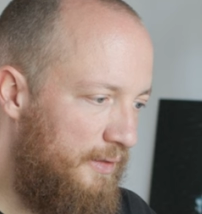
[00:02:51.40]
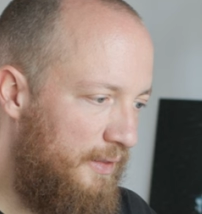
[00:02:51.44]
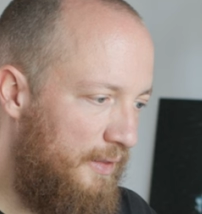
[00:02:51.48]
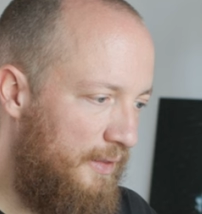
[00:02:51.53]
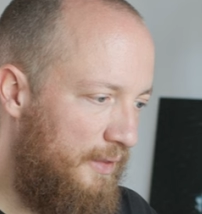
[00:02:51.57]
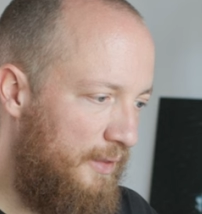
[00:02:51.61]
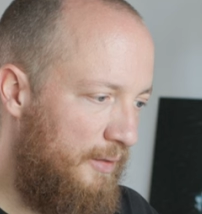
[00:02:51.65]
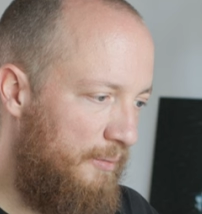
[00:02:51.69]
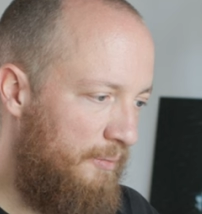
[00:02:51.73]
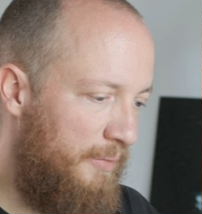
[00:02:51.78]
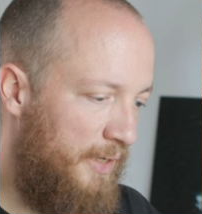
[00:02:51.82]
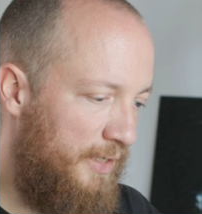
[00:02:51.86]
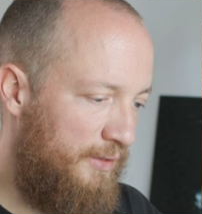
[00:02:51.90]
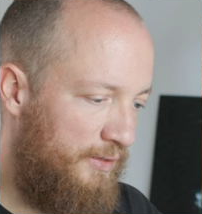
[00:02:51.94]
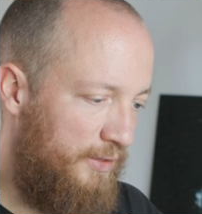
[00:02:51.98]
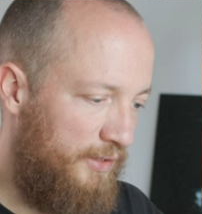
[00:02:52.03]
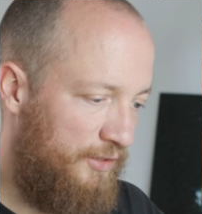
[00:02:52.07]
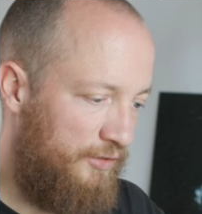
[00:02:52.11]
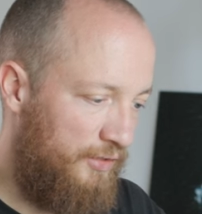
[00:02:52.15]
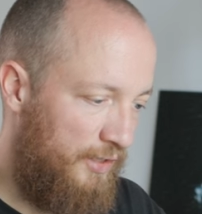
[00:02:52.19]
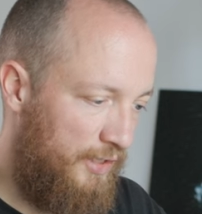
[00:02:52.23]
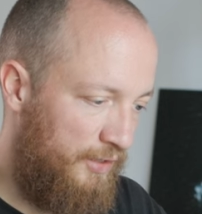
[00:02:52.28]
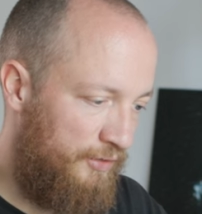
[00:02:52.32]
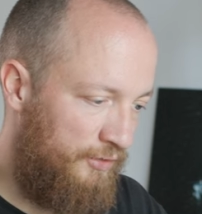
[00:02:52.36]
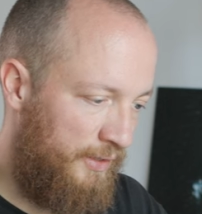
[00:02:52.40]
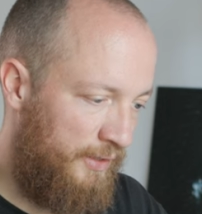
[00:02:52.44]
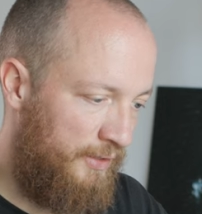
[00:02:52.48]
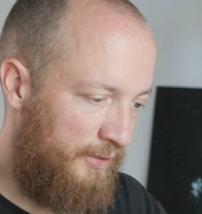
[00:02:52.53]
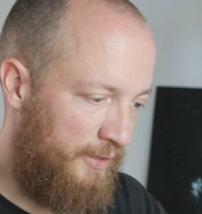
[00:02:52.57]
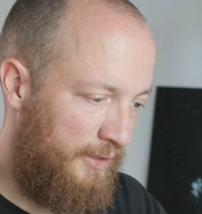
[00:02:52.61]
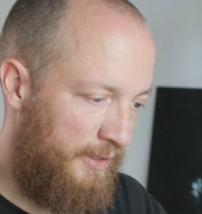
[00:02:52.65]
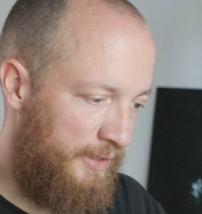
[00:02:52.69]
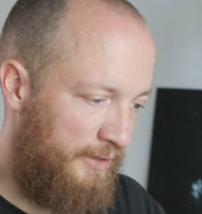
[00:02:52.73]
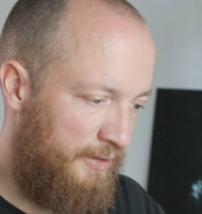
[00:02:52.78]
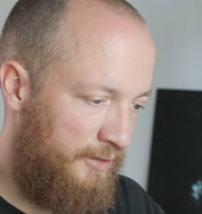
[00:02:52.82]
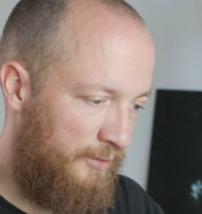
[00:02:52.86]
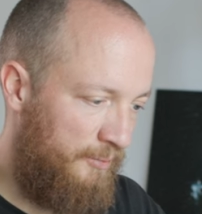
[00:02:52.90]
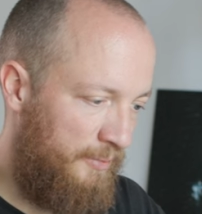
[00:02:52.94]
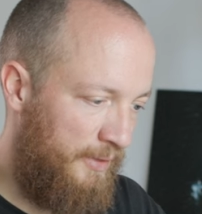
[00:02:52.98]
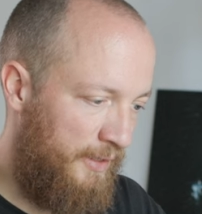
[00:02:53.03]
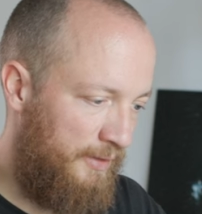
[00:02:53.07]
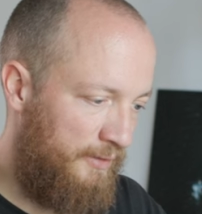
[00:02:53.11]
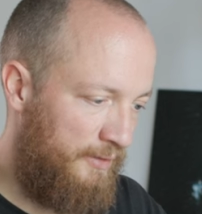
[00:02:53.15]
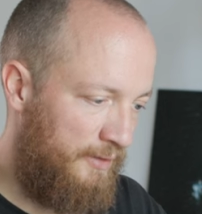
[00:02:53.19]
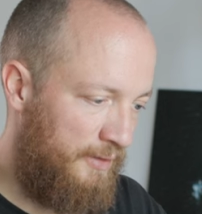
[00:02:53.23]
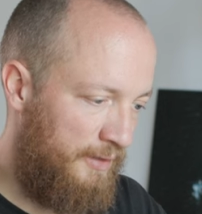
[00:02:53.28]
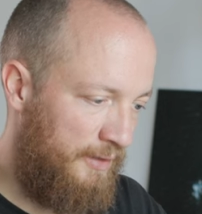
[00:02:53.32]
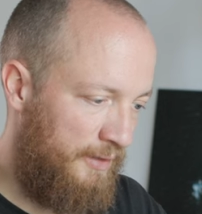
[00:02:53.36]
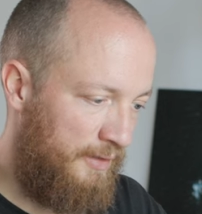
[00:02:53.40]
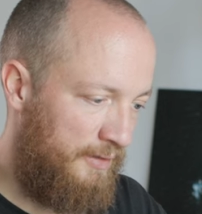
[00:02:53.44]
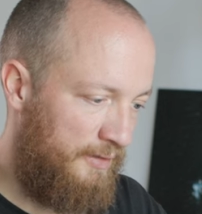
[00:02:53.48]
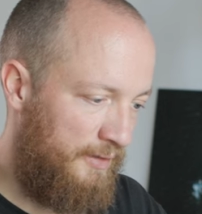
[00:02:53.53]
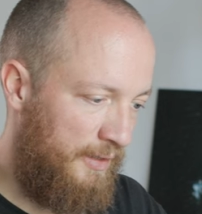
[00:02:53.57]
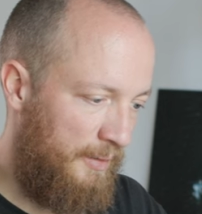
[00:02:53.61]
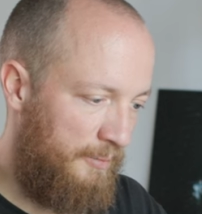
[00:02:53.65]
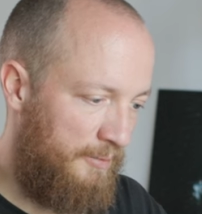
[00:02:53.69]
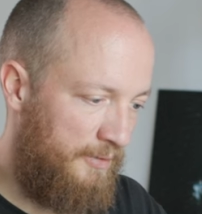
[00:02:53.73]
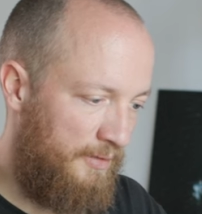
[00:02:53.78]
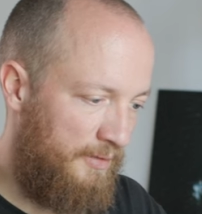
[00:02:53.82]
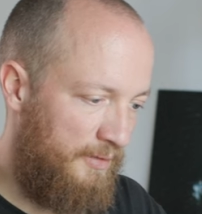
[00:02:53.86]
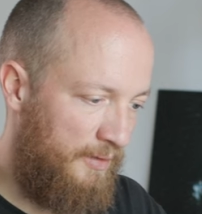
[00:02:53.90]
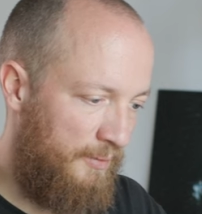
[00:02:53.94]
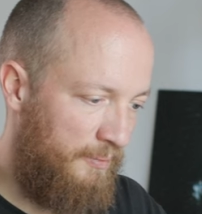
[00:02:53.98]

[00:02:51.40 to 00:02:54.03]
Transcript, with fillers: The battery charge regulator basically accepts